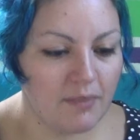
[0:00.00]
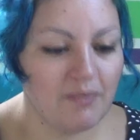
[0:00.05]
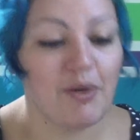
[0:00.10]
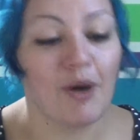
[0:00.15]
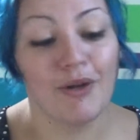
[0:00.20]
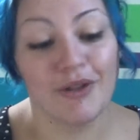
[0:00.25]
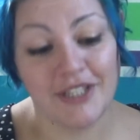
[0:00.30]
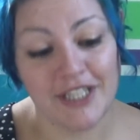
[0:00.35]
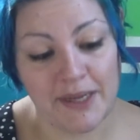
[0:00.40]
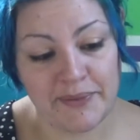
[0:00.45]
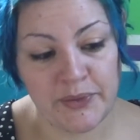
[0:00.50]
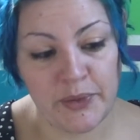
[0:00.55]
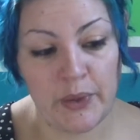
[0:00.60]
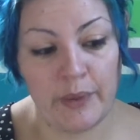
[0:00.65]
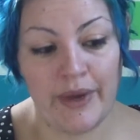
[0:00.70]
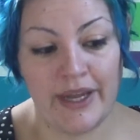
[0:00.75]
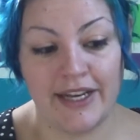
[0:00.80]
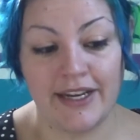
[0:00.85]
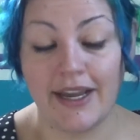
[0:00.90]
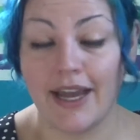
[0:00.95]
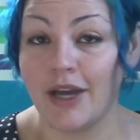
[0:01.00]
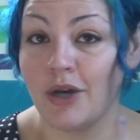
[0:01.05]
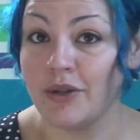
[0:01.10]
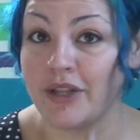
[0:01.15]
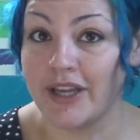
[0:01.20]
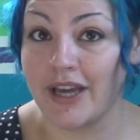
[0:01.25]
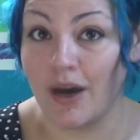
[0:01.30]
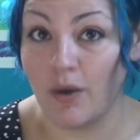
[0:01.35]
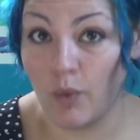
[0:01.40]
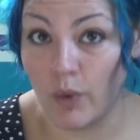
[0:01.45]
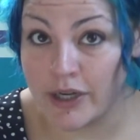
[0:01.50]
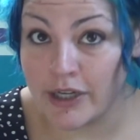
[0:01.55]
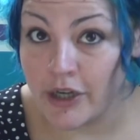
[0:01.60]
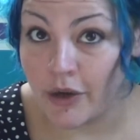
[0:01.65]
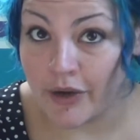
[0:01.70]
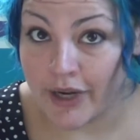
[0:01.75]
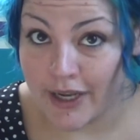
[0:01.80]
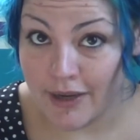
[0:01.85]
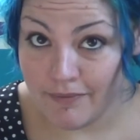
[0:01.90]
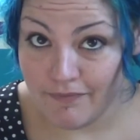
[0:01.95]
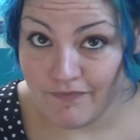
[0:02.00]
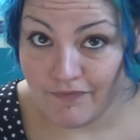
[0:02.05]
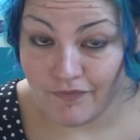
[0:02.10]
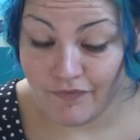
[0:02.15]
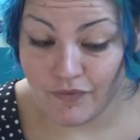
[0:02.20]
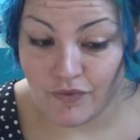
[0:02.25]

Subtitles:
both times we went, I only got 1 donut.